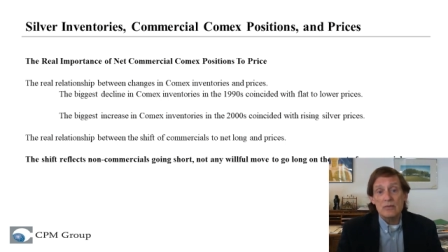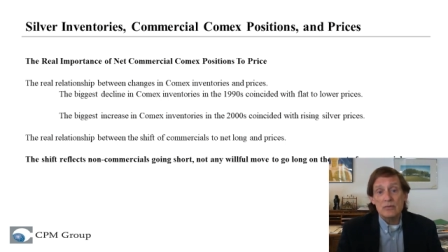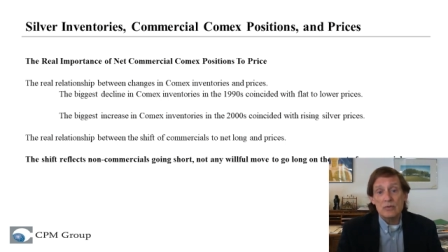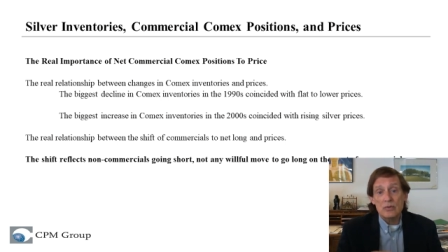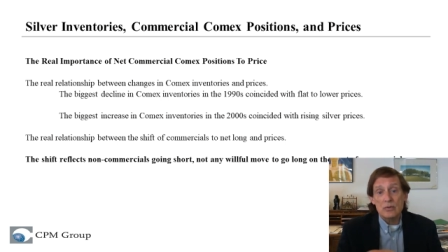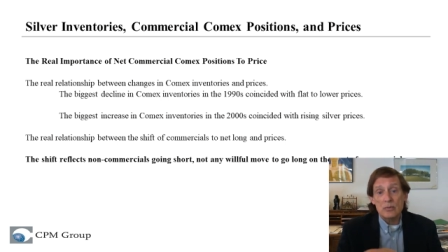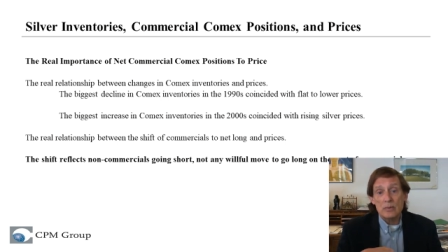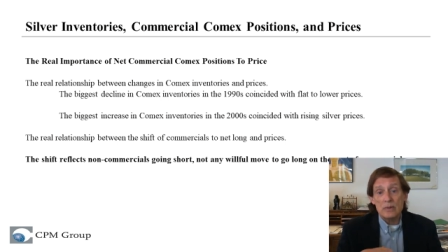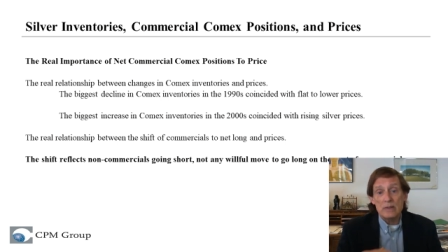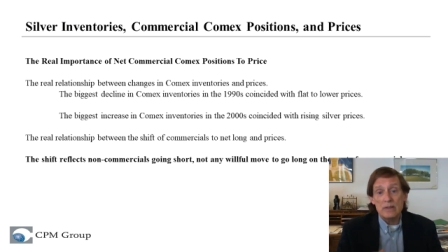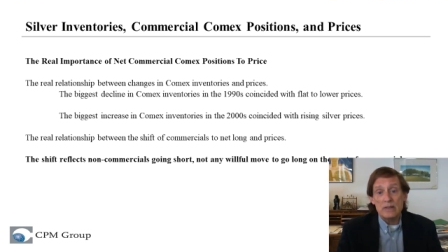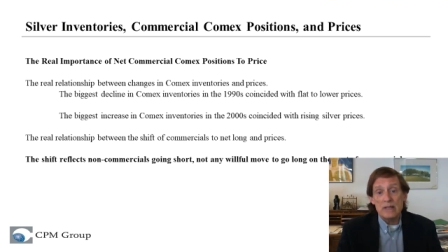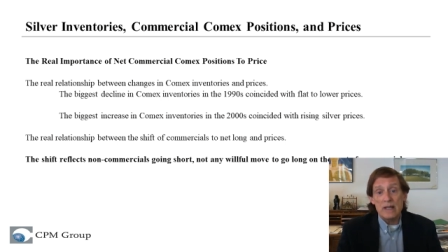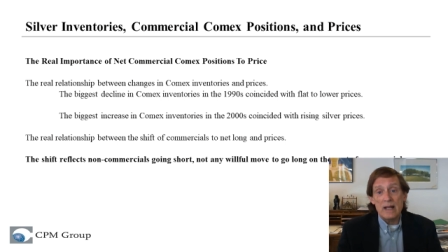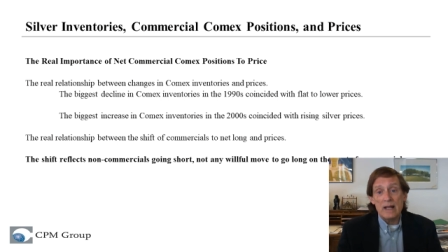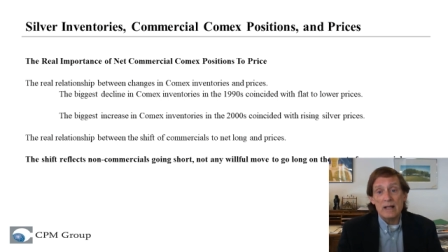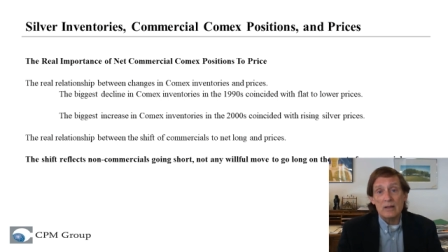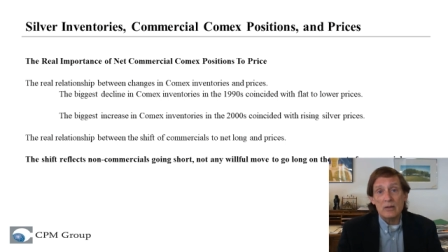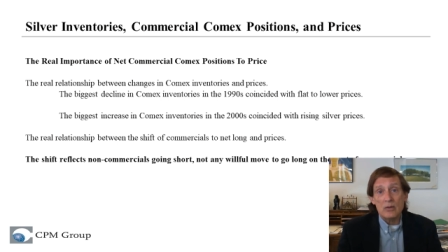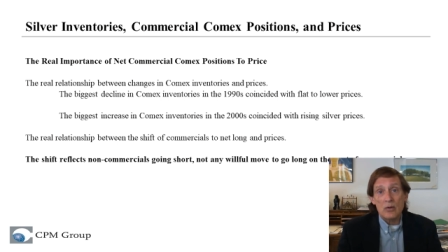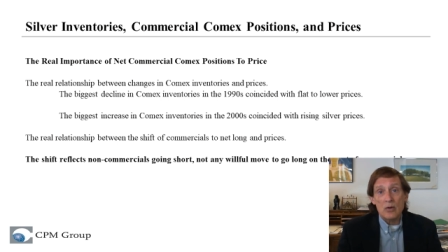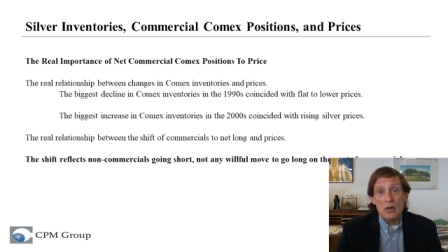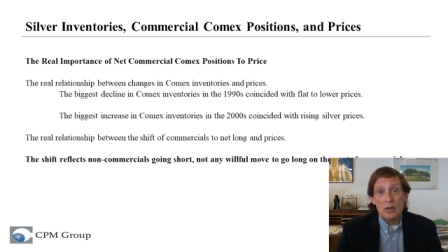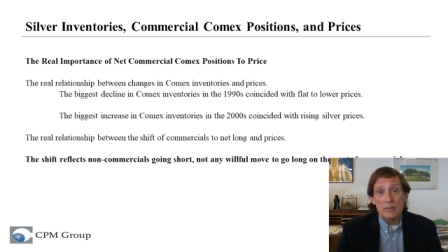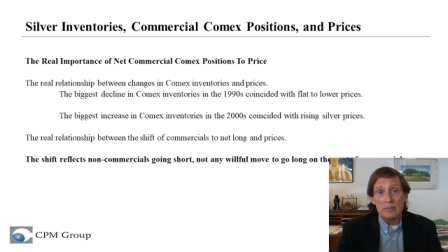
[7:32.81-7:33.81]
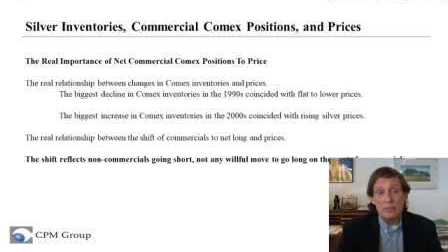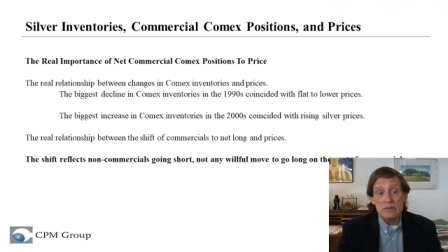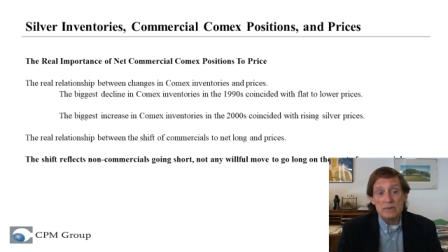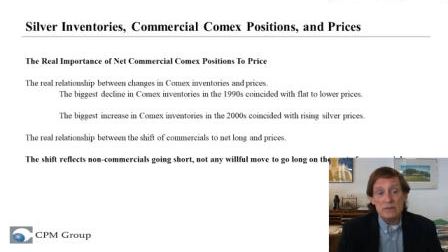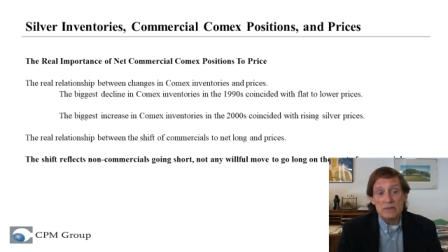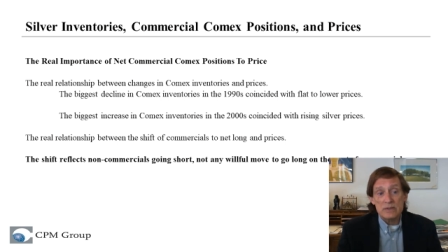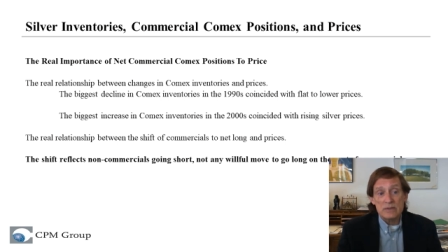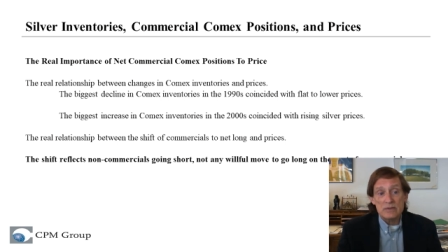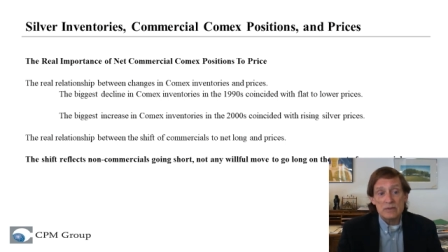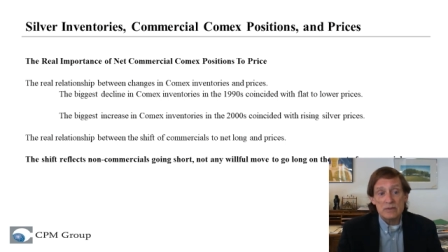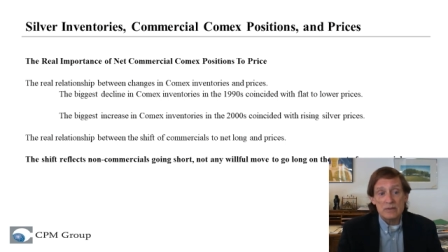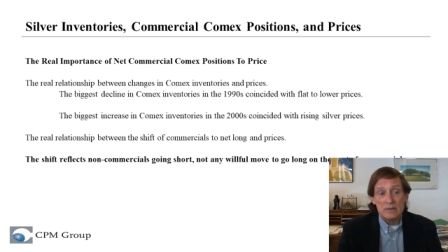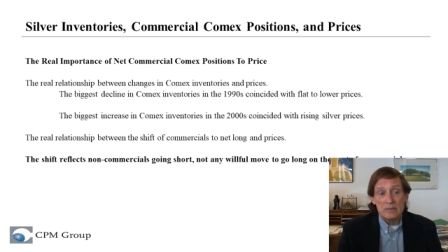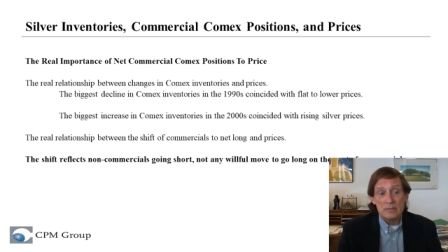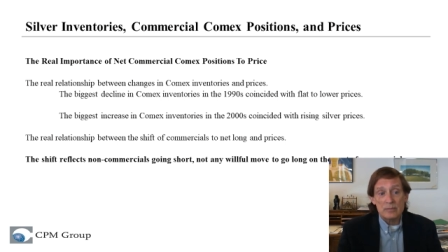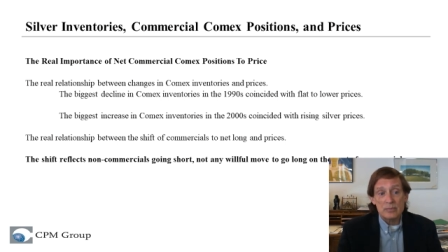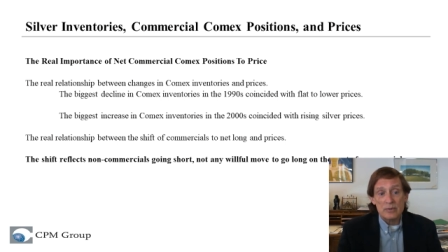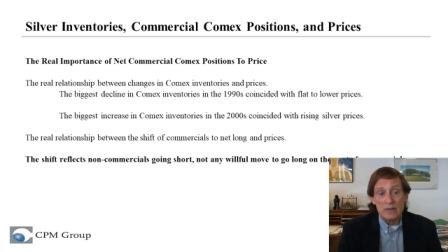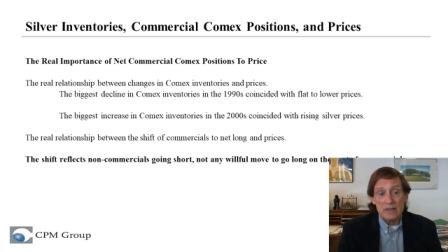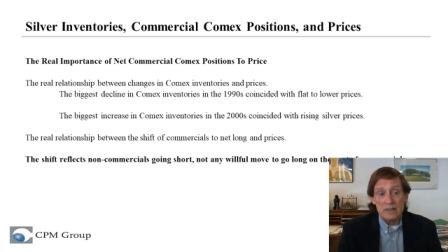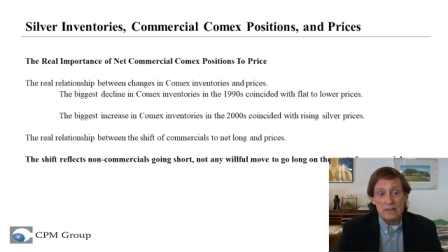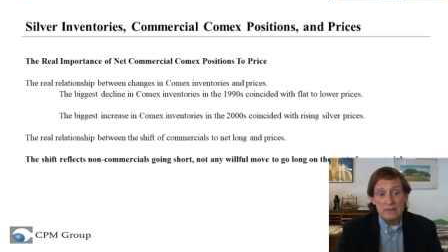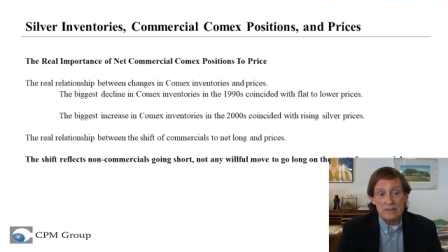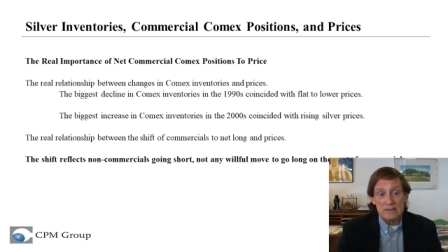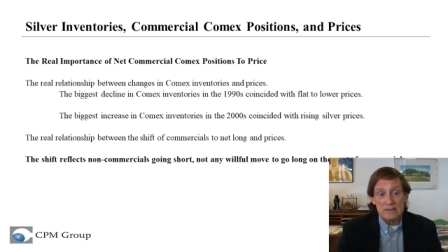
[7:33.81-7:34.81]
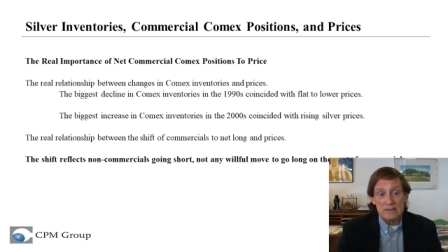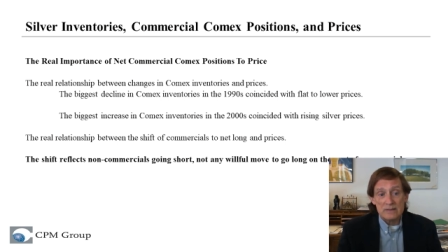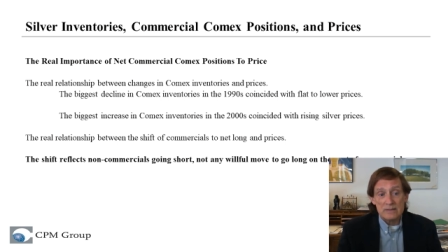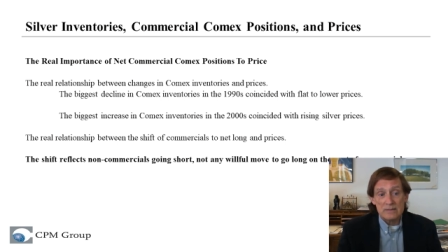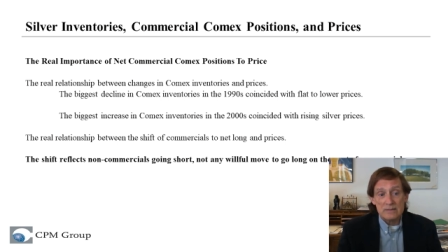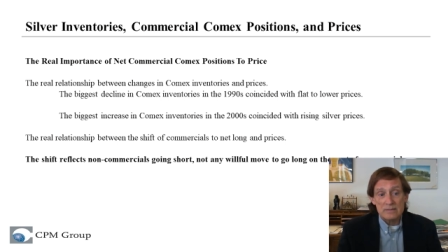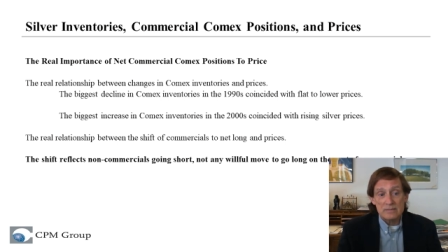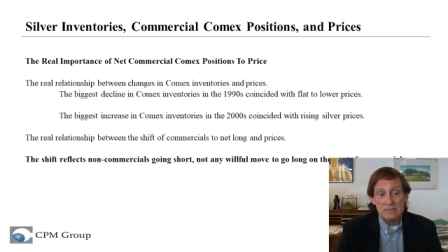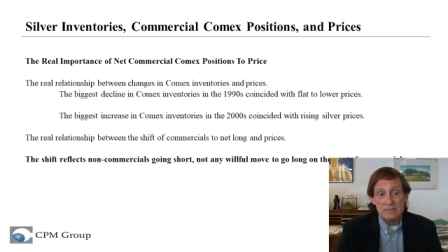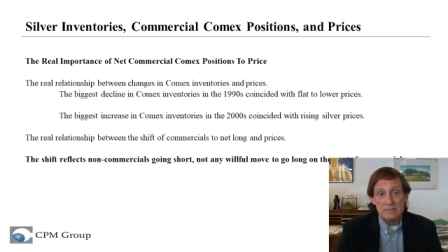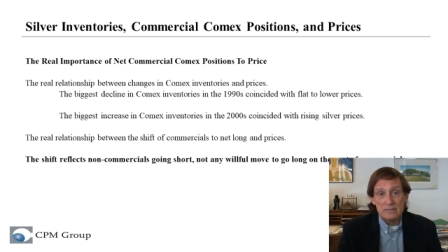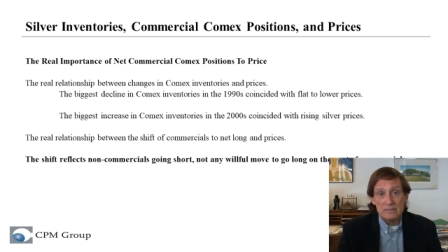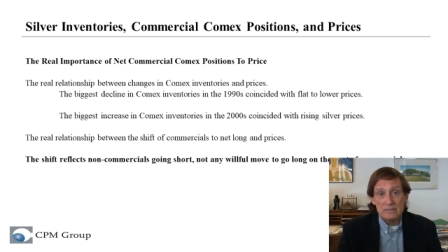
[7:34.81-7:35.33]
to a net long position in prices.